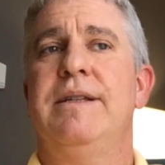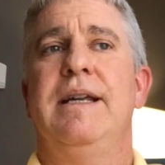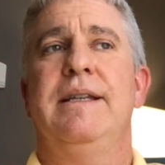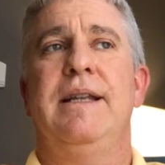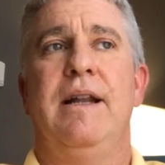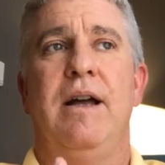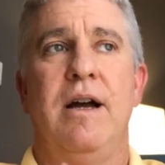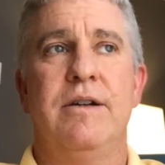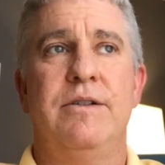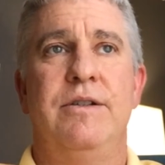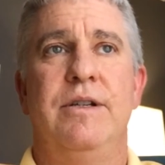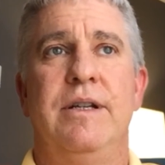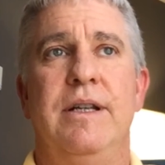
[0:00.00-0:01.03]
Get that
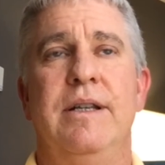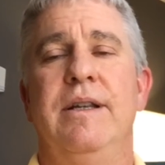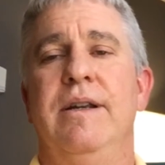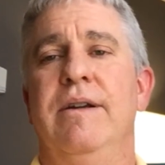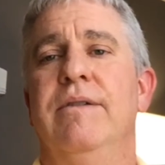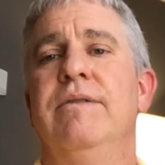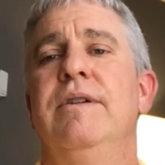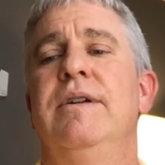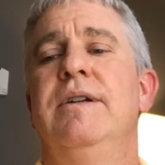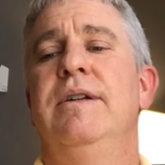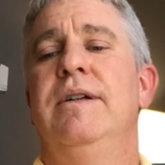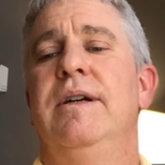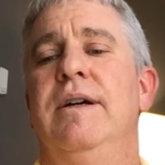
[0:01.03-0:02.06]
oxygen in there,
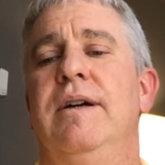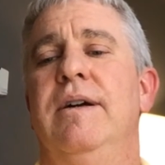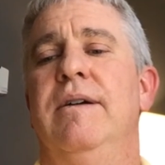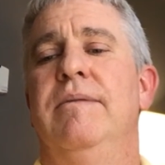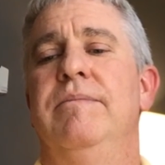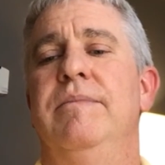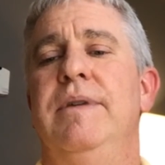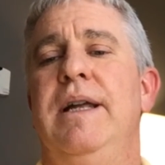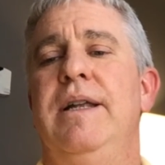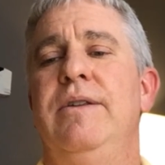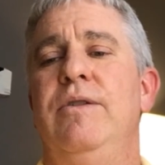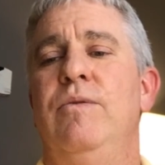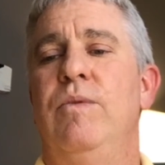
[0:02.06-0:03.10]

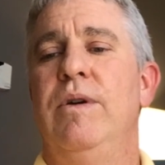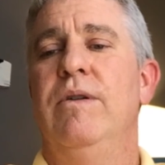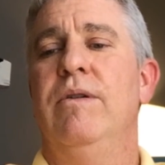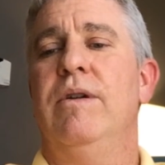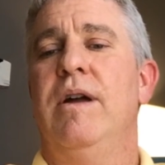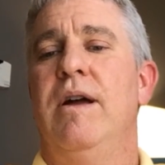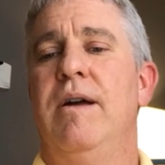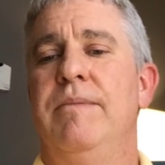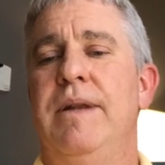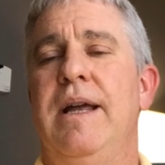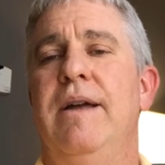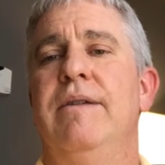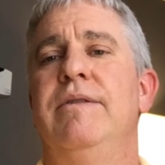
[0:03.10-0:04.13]
and you will calm
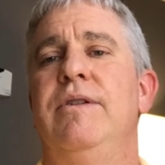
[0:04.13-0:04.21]
down.